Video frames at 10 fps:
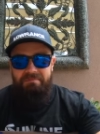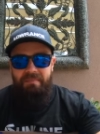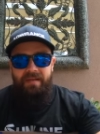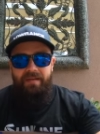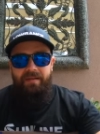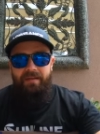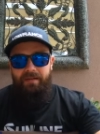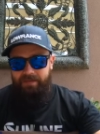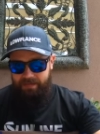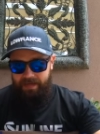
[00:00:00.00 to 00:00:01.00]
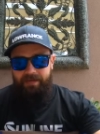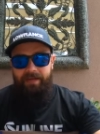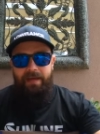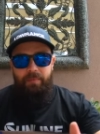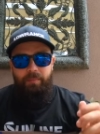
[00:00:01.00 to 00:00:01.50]
just take it
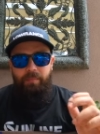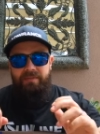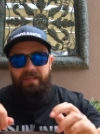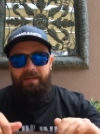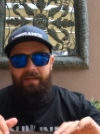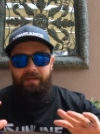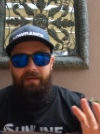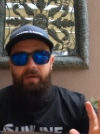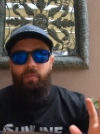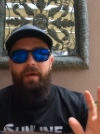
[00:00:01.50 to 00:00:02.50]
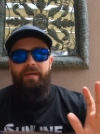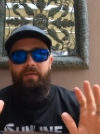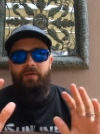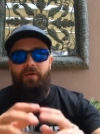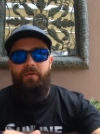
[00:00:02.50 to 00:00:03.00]
out, plug it in, and away
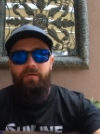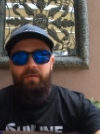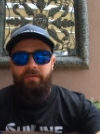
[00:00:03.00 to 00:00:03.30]
you go.